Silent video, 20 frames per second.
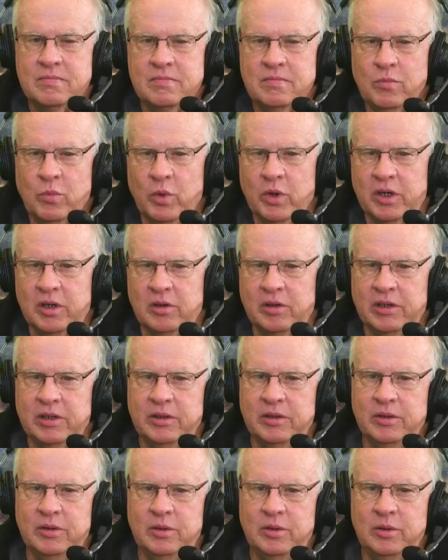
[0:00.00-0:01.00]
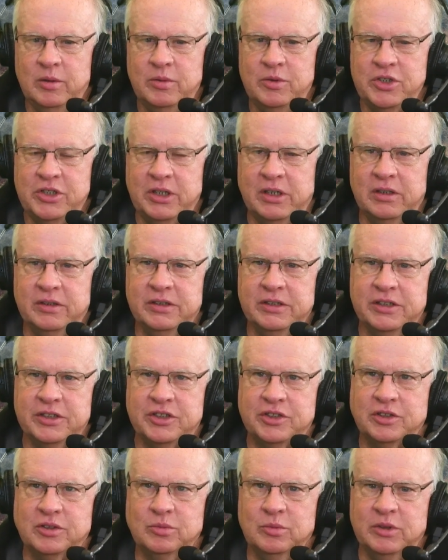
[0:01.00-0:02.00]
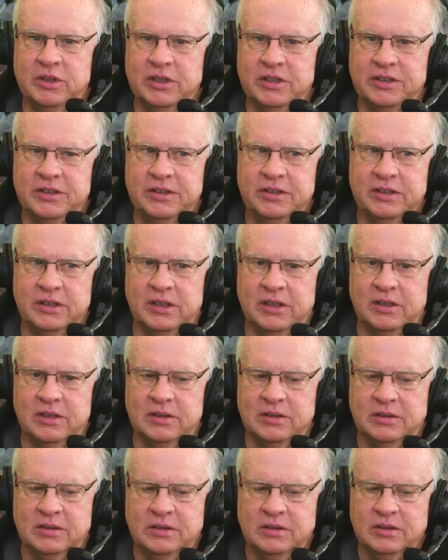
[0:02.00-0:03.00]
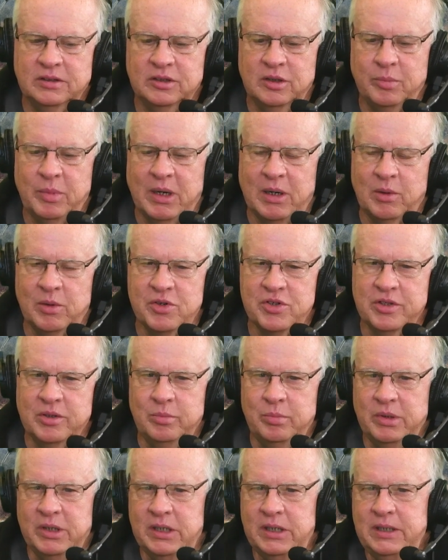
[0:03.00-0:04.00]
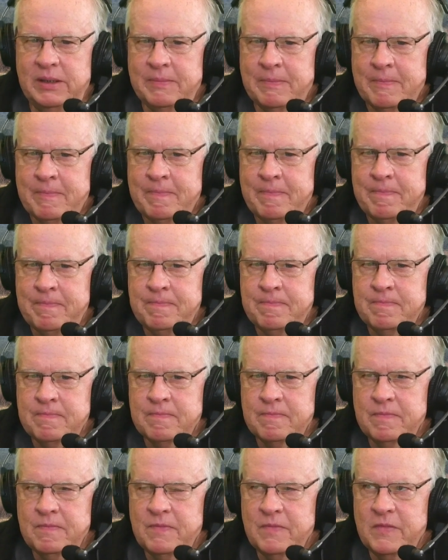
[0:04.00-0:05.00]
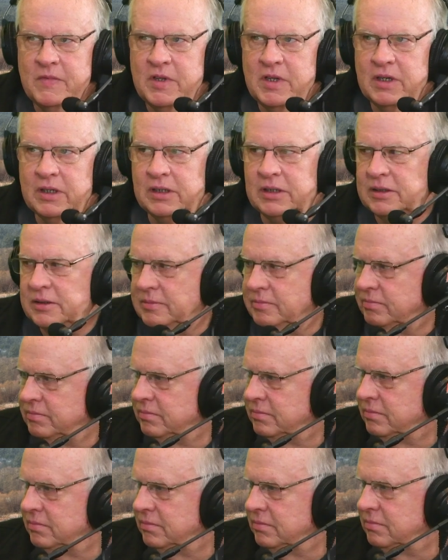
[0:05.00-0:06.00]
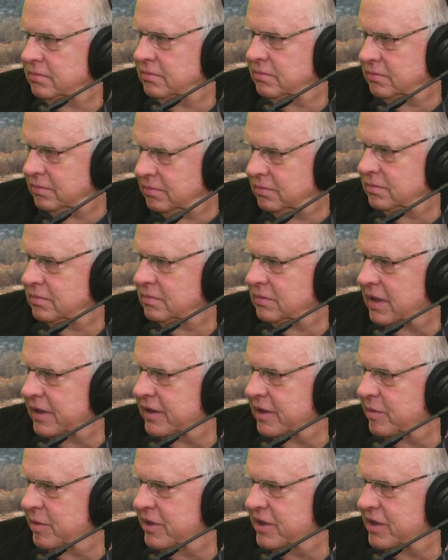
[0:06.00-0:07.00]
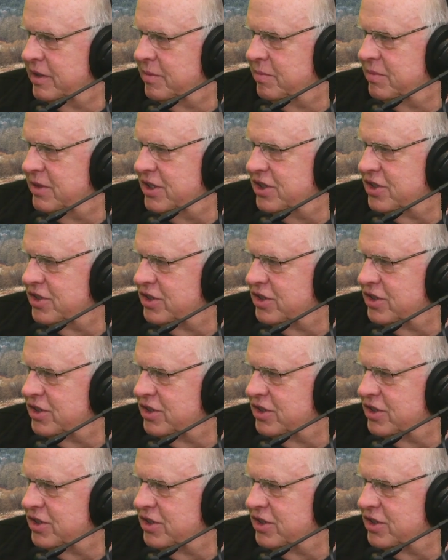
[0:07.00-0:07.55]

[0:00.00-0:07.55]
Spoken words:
we're going to share this with the powers that be. I think we did a decent